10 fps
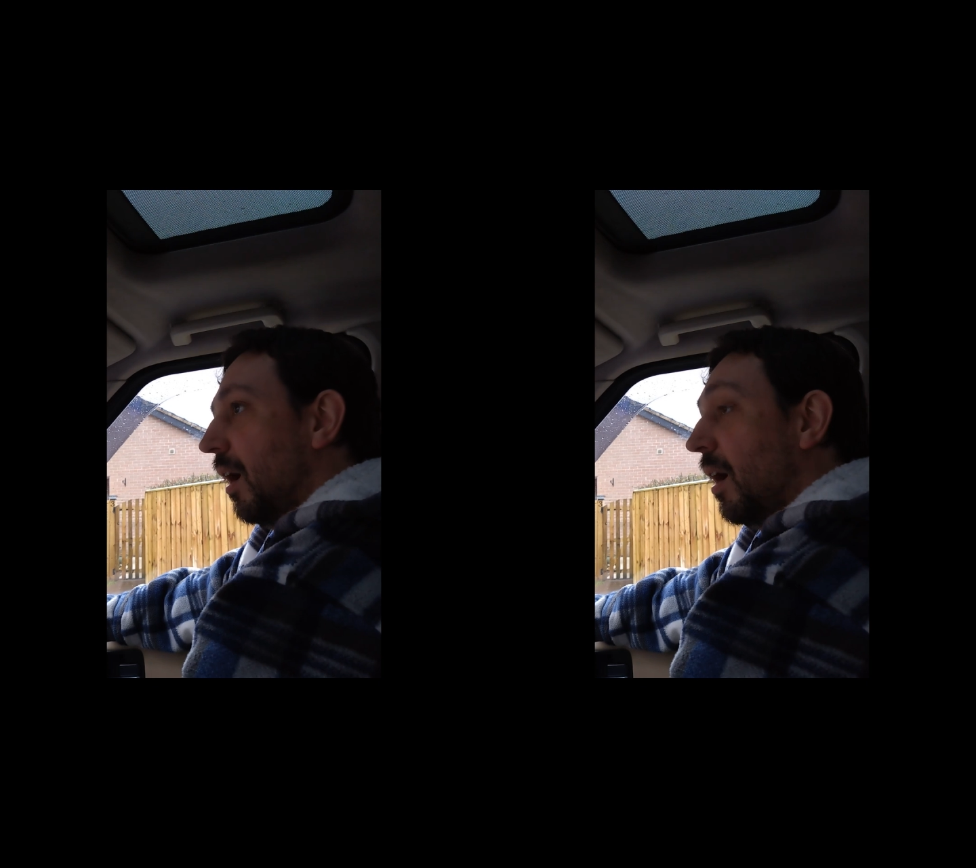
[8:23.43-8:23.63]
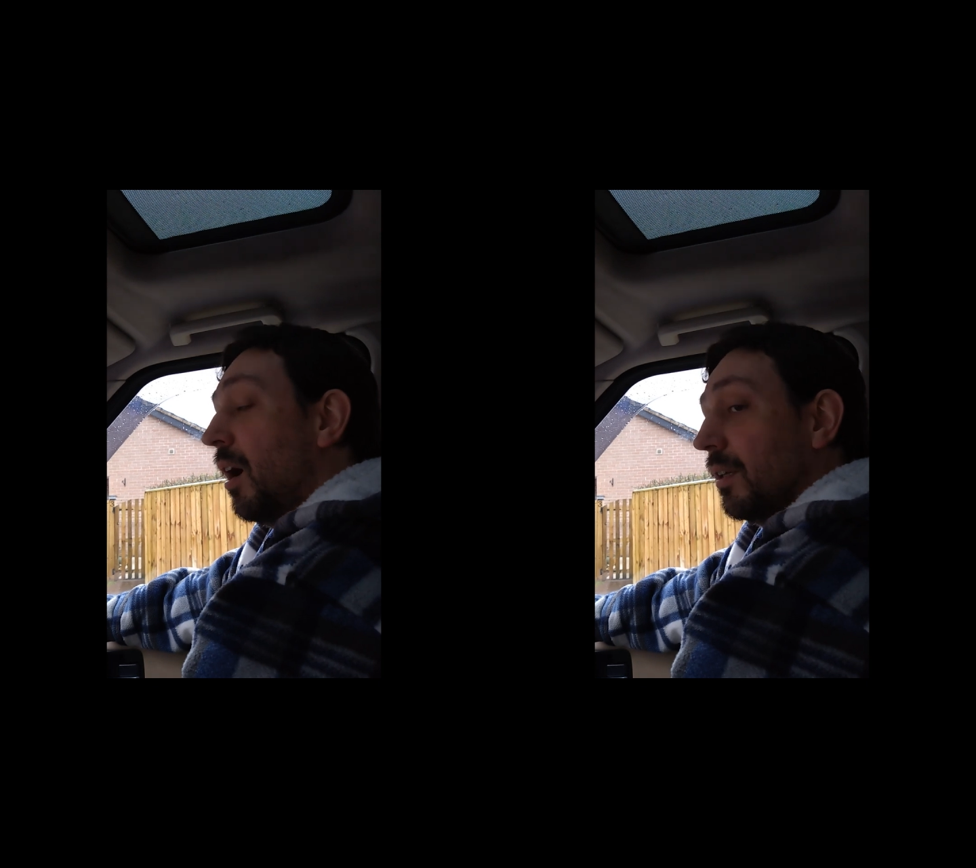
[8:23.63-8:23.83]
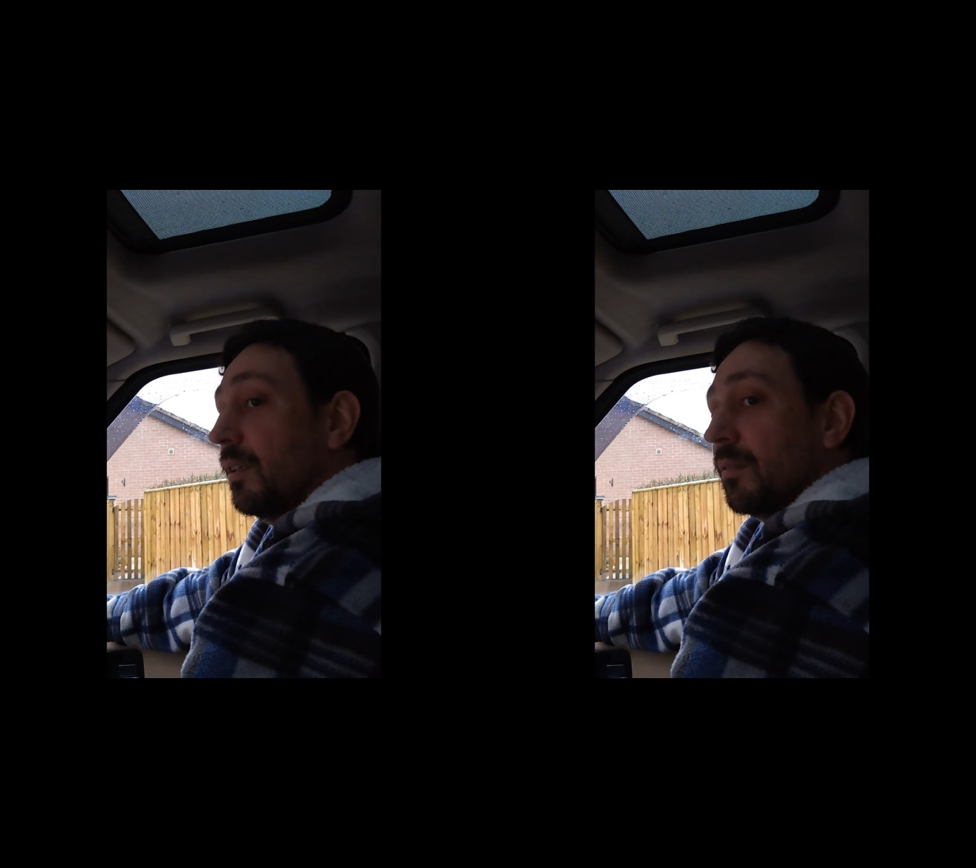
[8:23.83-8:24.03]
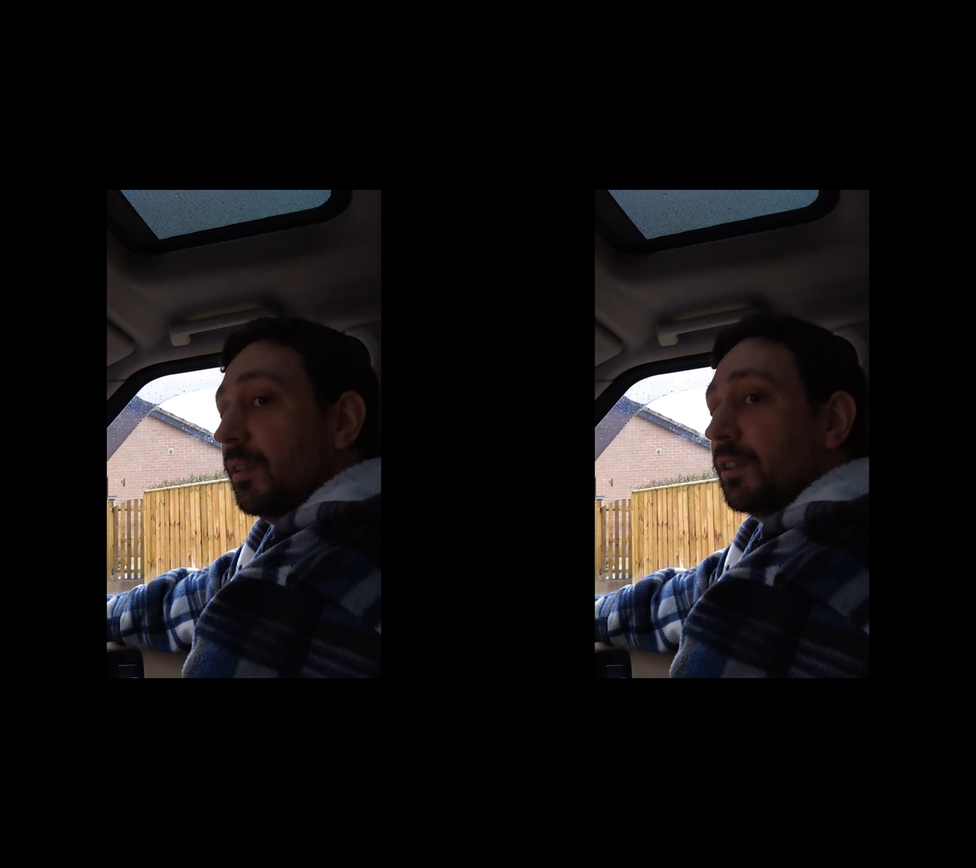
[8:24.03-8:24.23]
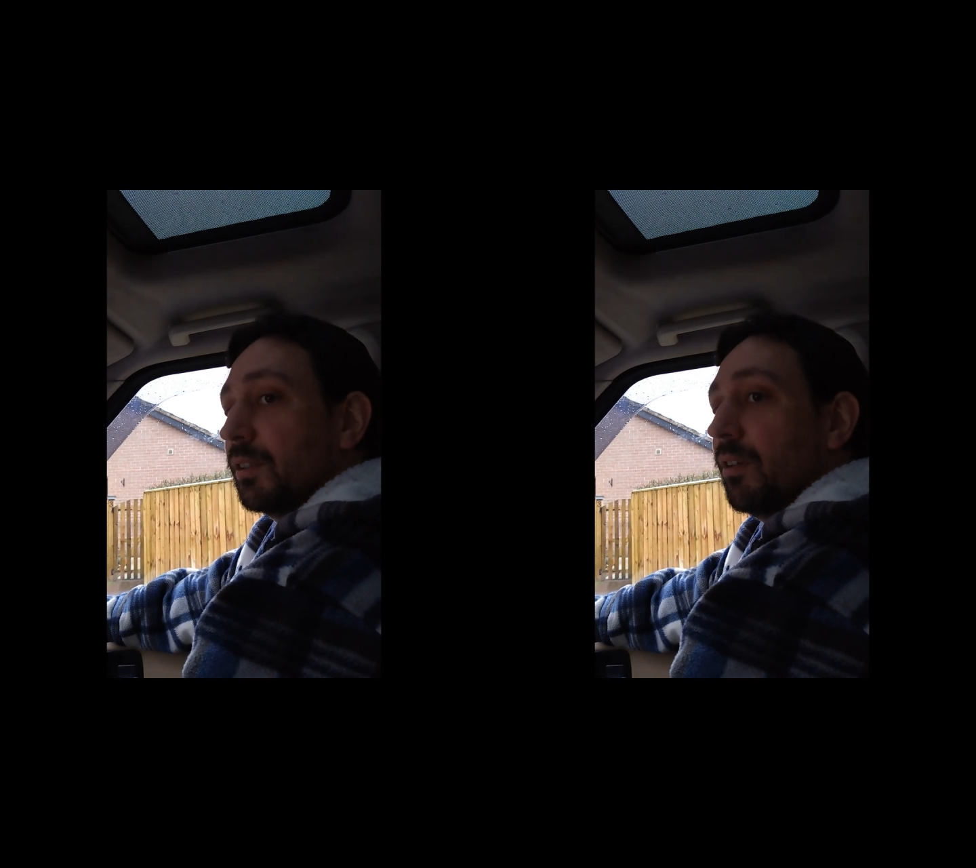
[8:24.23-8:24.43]
hunt
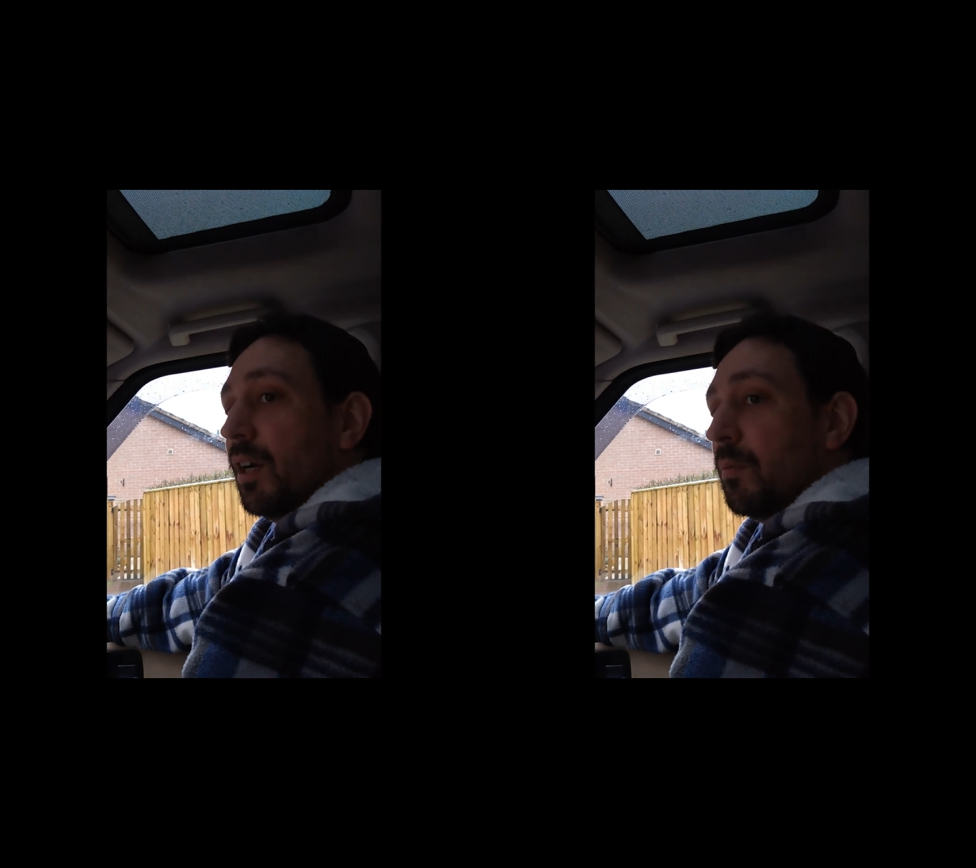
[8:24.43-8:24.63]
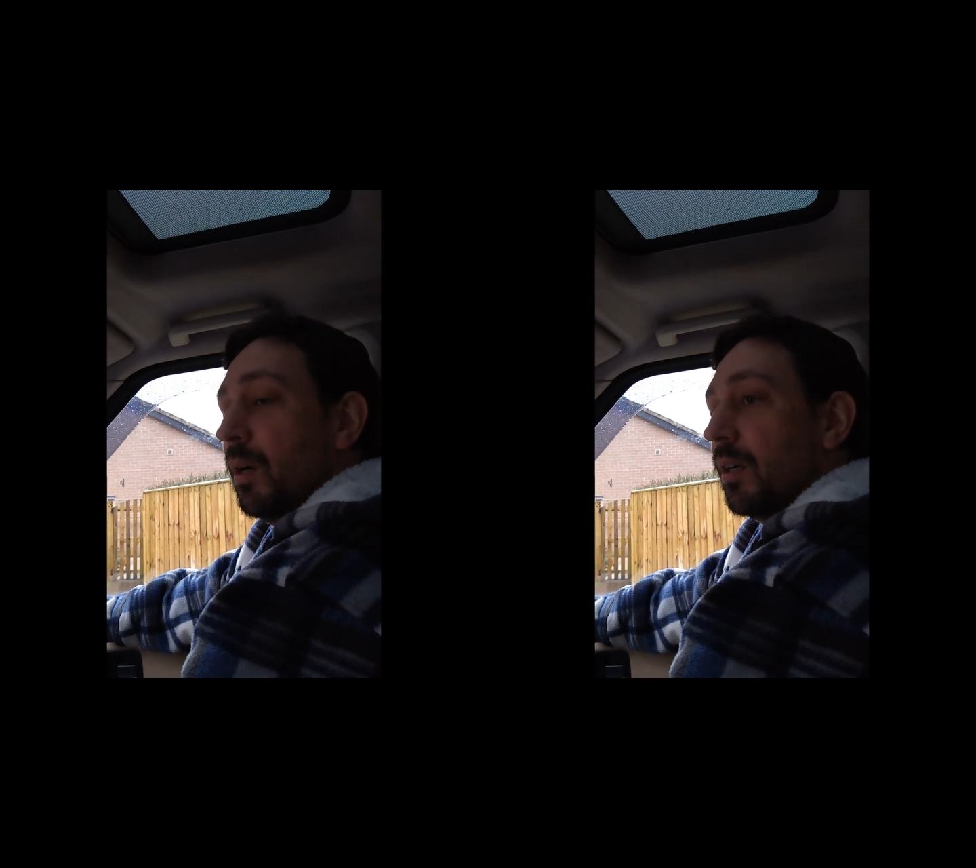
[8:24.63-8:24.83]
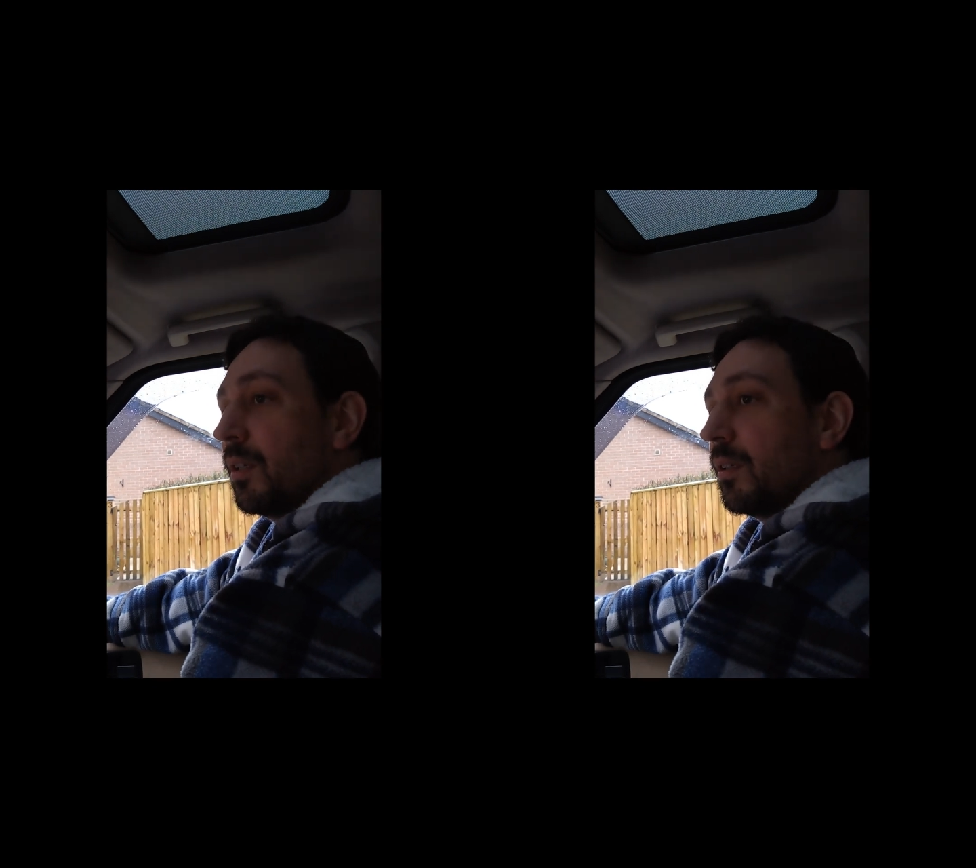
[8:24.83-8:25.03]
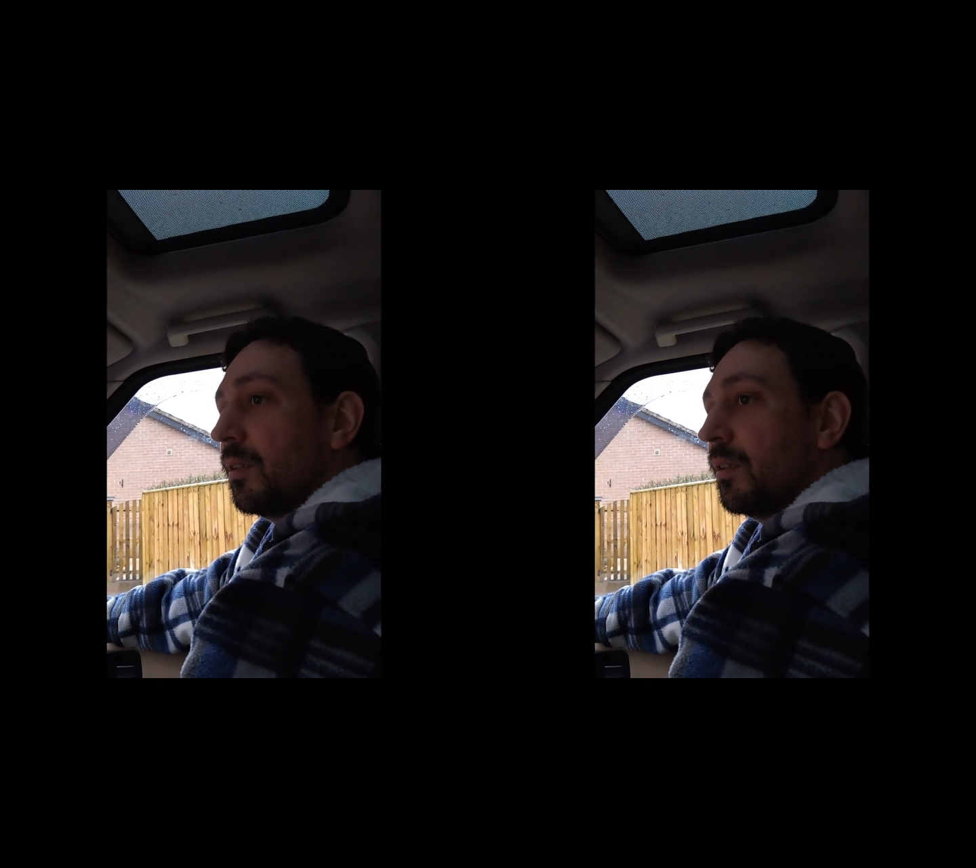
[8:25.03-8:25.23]
is the right word.